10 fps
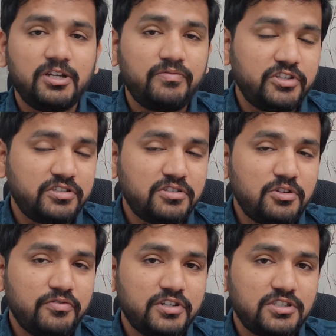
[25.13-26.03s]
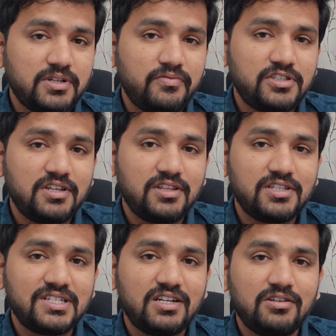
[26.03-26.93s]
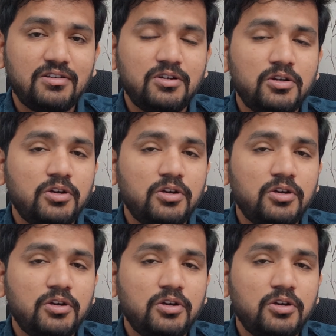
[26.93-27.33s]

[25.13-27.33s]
If this is your first time visiting this channel,